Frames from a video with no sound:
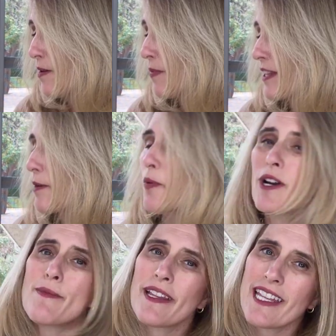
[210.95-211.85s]
But the
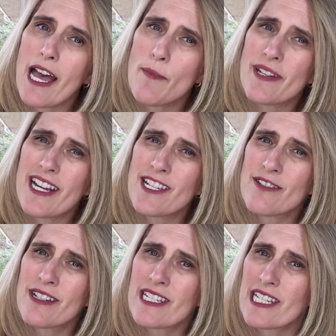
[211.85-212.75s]
point about the
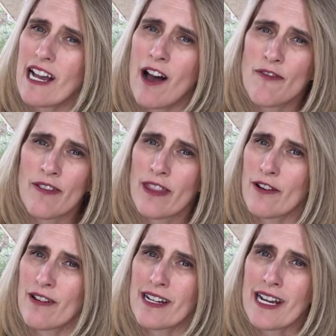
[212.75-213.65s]
appetizer is often
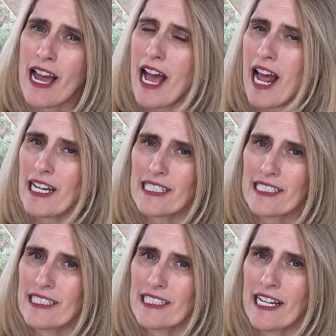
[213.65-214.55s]
they're not
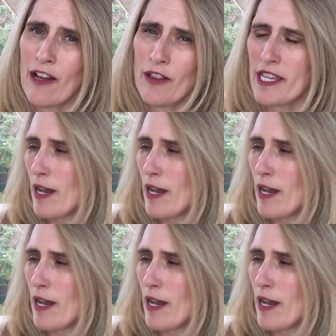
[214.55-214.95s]
healthy